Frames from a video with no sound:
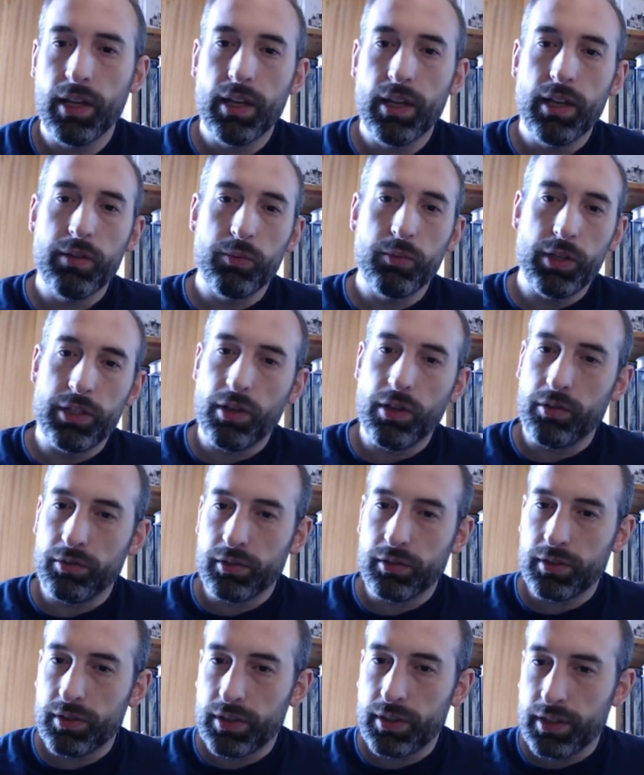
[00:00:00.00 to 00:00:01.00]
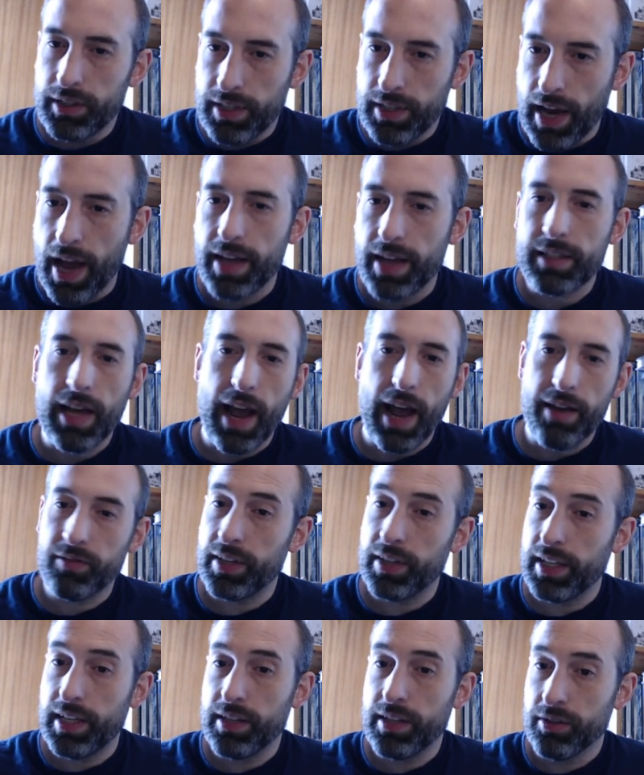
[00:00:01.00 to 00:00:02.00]
We don't yet have
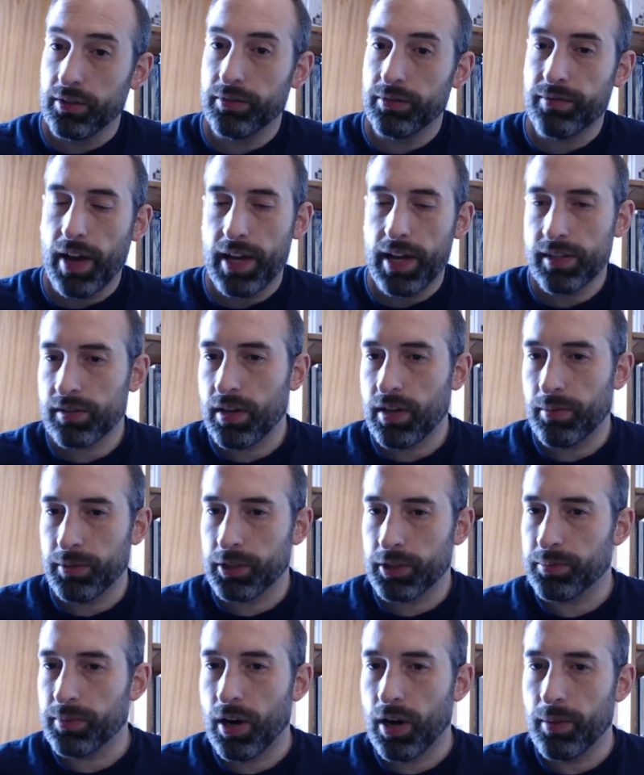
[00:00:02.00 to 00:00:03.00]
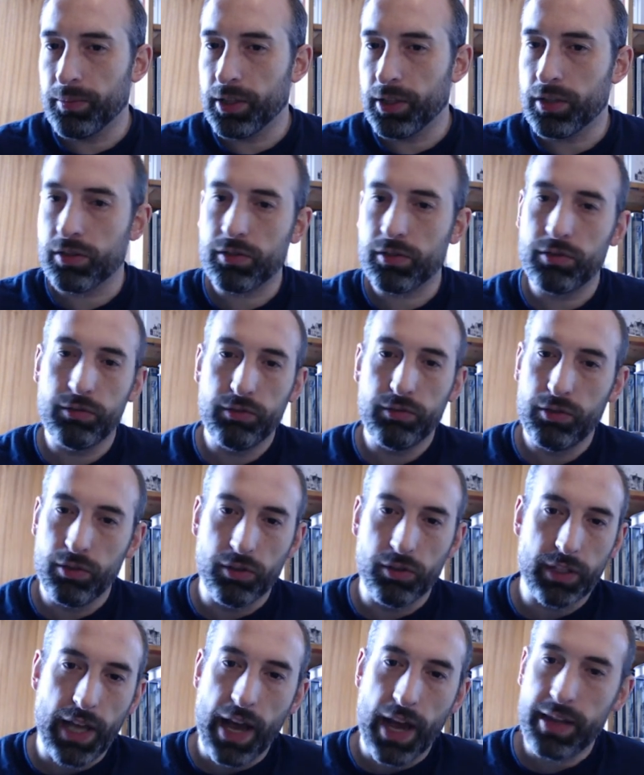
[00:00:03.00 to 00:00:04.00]
the eagle face coming to prominence,
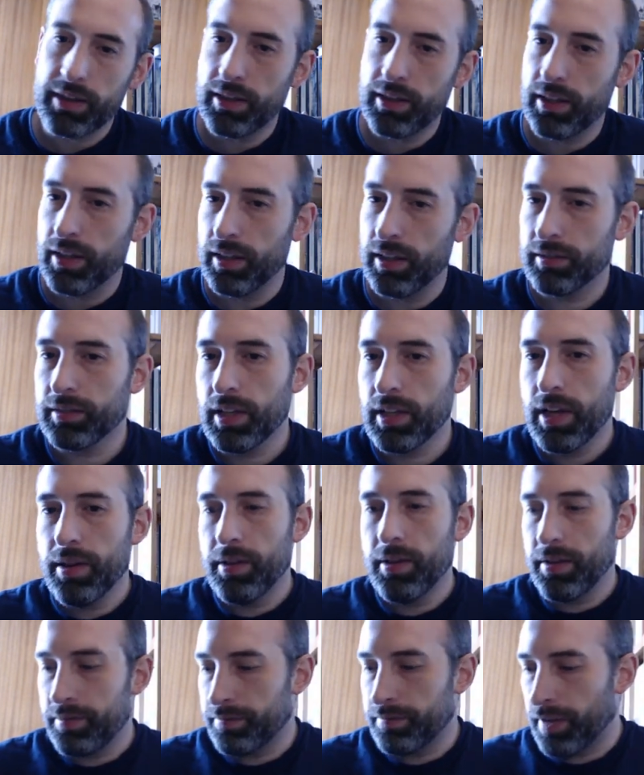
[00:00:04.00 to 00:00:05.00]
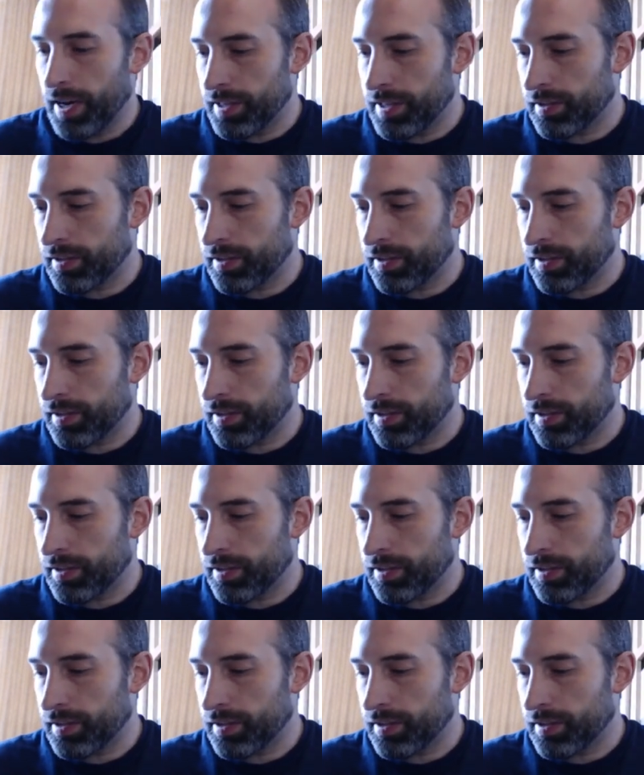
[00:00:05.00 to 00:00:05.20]
nor yet the face